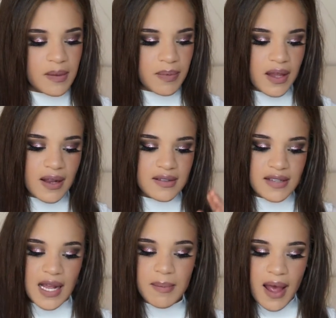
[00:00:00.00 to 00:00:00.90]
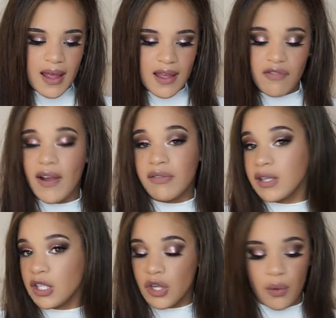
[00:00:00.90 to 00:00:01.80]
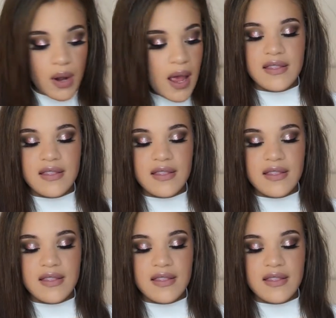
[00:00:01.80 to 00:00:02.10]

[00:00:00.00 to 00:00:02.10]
something and stand by it if I really don't.